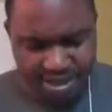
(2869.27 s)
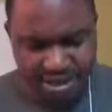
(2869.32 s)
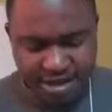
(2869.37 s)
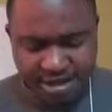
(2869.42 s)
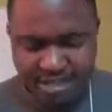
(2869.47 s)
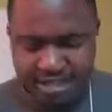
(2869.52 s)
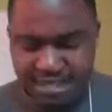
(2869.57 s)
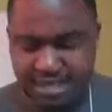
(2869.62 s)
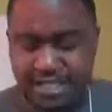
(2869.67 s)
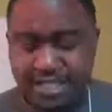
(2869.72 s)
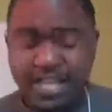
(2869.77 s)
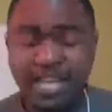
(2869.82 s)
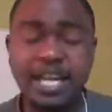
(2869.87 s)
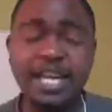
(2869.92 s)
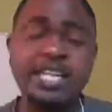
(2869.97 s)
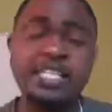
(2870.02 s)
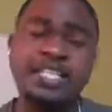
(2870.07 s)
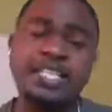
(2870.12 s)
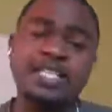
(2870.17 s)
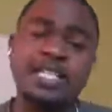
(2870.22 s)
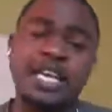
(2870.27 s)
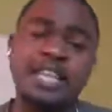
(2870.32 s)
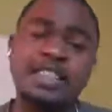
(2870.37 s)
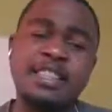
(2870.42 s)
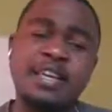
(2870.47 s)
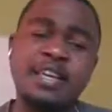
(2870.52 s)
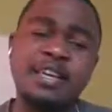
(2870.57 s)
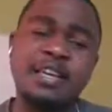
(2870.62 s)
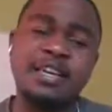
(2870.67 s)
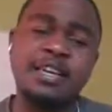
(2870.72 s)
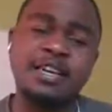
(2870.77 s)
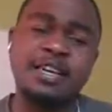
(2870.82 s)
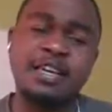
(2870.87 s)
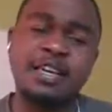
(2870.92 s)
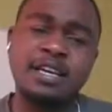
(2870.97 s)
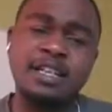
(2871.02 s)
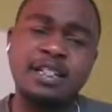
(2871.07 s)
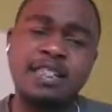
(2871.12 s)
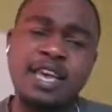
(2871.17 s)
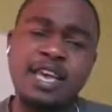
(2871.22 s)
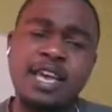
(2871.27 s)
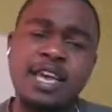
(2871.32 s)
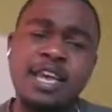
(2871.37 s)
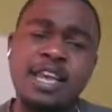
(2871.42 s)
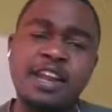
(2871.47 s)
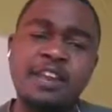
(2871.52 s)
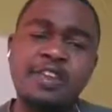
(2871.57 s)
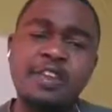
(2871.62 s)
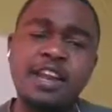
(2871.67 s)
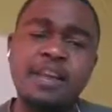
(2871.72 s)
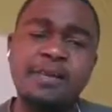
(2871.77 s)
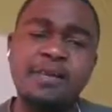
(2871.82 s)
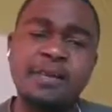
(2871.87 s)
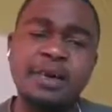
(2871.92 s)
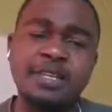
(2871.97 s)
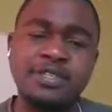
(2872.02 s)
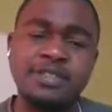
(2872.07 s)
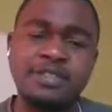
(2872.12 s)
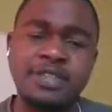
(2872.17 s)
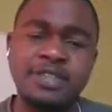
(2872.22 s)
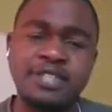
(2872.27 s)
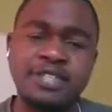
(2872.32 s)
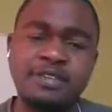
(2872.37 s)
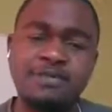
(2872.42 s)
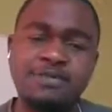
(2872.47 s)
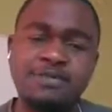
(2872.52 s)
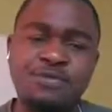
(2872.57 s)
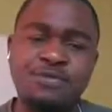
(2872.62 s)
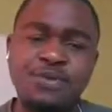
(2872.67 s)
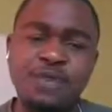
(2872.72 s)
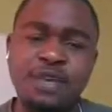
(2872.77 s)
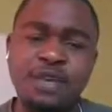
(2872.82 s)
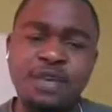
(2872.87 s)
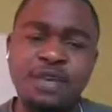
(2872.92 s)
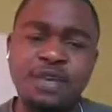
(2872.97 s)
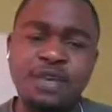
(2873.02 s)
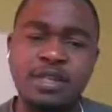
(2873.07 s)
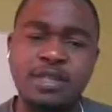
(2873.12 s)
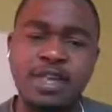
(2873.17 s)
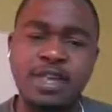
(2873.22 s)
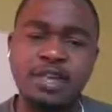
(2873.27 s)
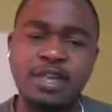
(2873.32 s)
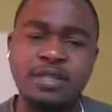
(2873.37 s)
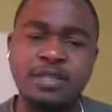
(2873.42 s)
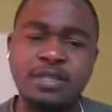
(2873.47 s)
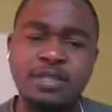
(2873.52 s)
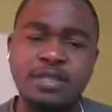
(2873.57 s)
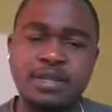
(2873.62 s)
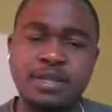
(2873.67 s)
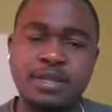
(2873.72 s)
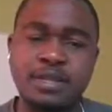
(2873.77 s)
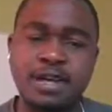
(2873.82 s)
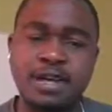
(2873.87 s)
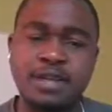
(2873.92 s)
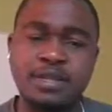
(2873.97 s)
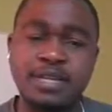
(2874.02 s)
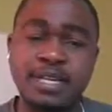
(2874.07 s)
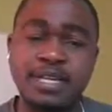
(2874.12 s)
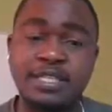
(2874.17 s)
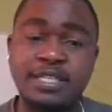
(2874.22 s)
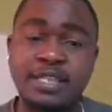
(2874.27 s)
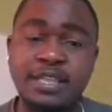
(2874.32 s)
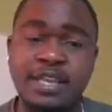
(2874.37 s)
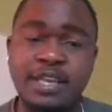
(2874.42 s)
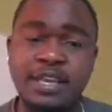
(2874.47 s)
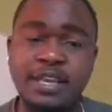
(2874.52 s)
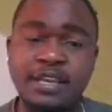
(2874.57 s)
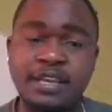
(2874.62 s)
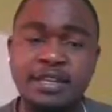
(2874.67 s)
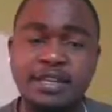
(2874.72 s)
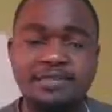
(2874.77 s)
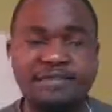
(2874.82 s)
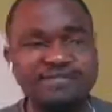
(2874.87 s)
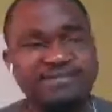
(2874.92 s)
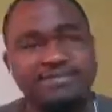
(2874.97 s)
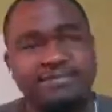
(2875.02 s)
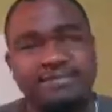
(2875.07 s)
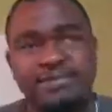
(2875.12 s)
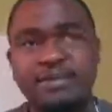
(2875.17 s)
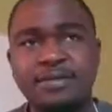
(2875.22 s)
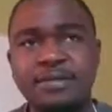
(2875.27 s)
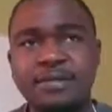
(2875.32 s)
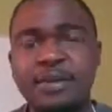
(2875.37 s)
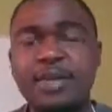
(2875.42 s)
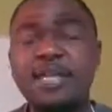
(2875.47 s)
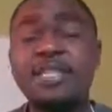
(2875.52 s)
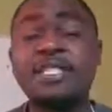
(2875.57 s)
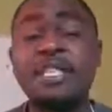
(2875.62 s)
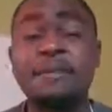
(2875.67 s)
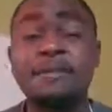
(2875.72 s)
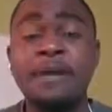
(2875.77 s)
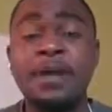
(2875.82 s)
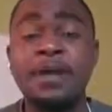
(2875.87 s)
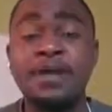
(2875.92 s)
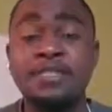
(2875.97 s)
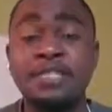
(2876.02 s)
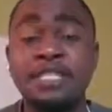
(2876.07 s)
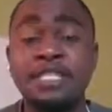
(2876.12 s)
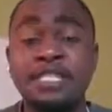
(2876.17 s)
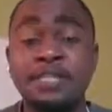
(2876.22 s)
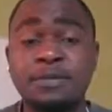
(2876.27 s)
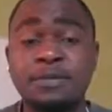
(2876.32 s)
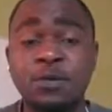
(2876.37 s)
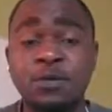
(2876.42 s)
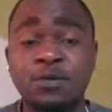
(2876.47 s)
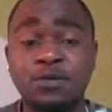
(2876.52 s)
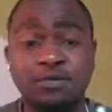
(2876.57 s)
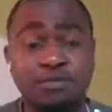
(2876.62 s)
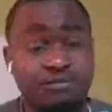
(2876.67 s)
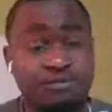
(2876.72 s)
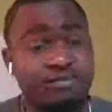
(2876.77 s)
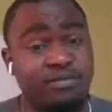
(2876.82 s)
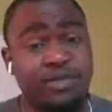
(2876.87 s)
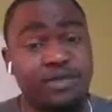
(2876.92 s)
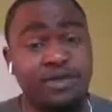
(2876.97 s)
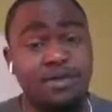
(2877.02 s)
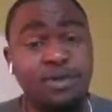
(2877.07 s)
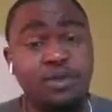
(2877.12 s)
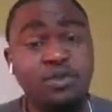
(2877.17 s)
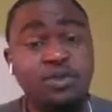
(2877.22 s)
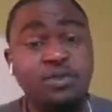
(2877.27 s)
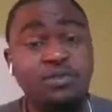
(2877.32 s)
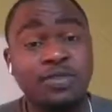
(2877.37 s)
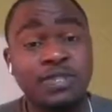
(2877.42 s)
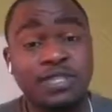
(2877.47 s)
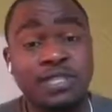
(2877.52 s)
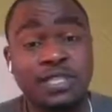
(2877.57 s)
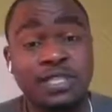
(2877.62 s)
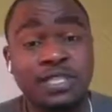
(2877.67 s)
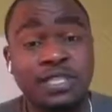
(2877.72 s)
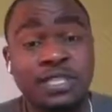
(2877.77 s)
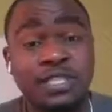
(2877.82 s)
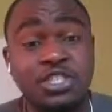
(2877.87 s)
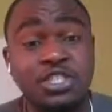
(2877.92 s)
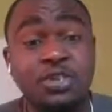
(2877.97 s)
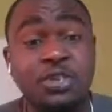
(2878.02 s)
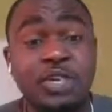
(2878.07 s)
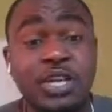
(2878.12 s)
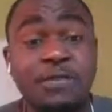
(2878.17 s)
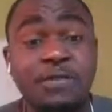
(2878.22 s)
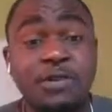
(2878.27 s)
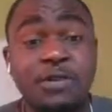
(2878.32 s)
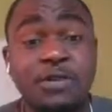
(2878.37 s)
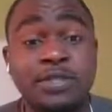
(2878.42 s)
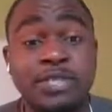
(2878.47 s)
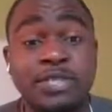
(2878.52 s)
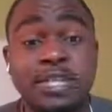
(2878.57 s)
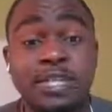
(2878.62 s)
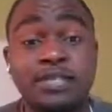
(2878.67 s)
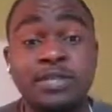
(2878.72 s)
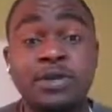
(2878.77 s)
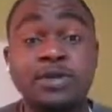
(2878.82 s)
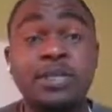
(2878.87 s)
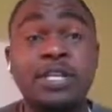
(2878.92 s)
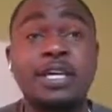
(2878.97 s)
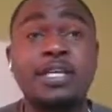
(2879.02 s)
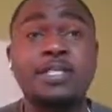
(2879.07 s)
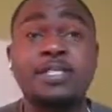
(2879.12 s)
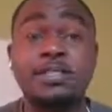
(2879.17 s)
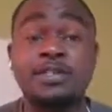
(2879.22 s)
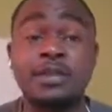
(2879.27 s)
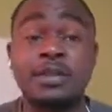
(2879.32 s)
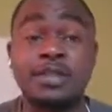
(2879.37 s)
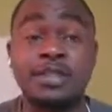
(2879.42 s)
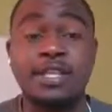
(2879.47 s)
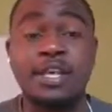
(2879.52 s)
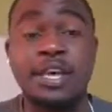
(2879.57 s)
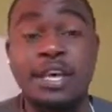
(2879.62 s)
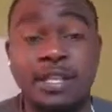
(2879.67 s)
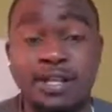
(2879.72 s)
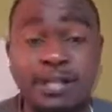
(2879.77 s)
these challenges, I think, they can really be addressed if there's data can easily be accessible. Most of the data, geographical data, is not that it's not there.